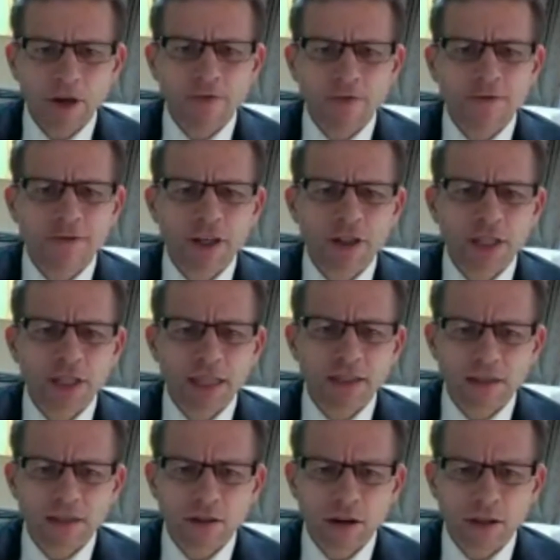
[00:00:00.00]
And then when I'm
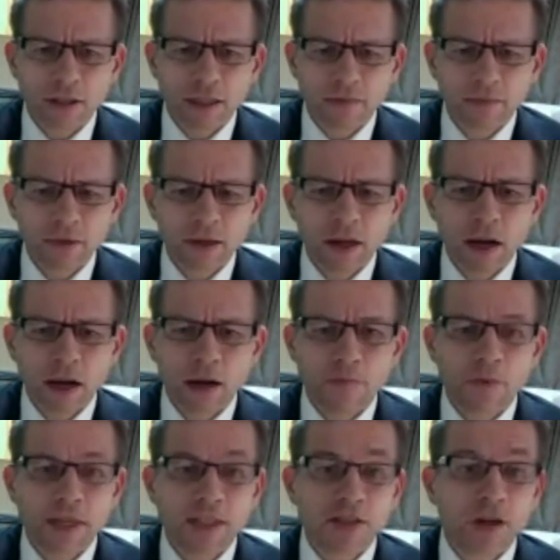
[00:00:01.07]
finished exercising,
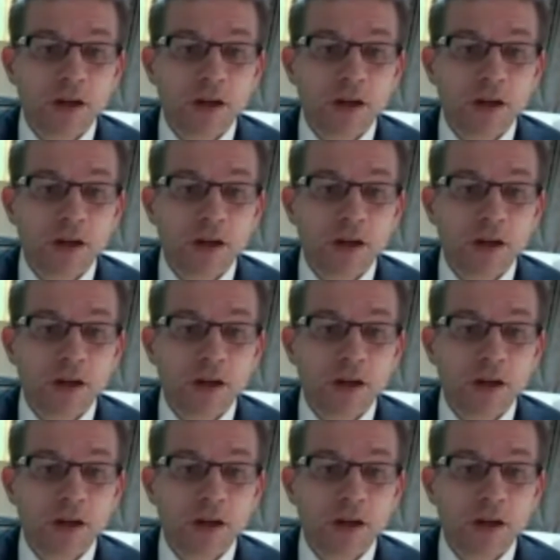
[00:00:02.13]
I'm